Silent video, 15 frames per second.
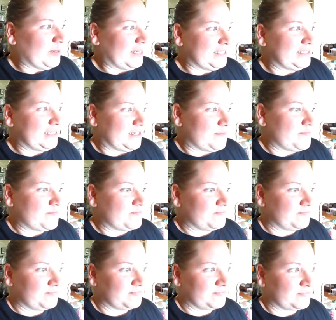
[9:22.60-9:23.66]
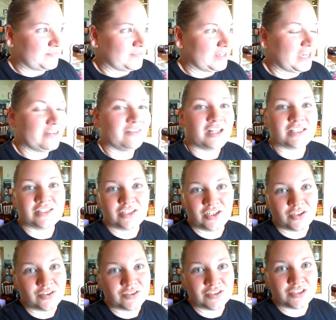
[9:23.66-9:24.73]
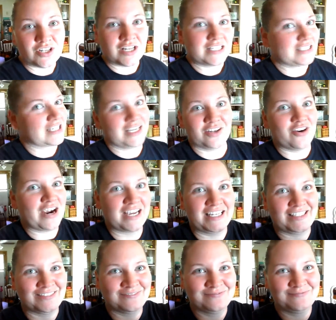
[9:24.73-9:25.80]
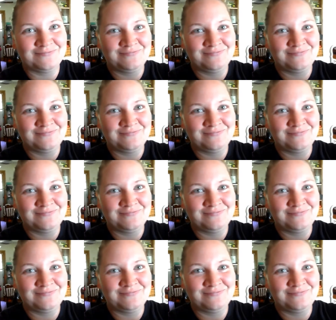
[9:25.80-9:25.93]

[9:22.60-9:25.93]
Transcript: But, I have a lot to do, so let's get cracking.